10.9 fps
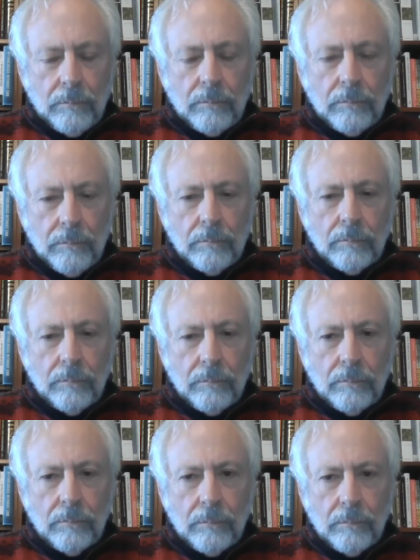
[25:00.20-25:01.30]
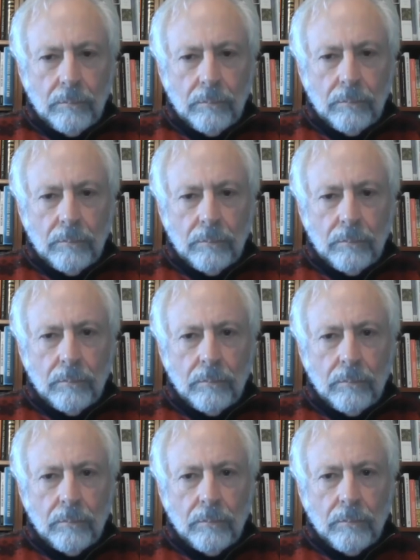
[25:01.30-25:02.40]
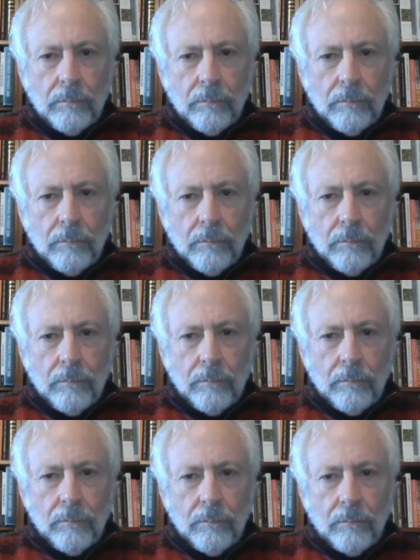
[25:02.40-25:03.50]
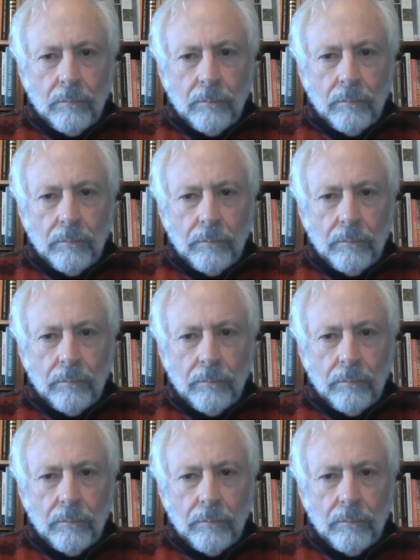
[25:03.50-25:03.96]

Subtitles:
This person isn't speaking.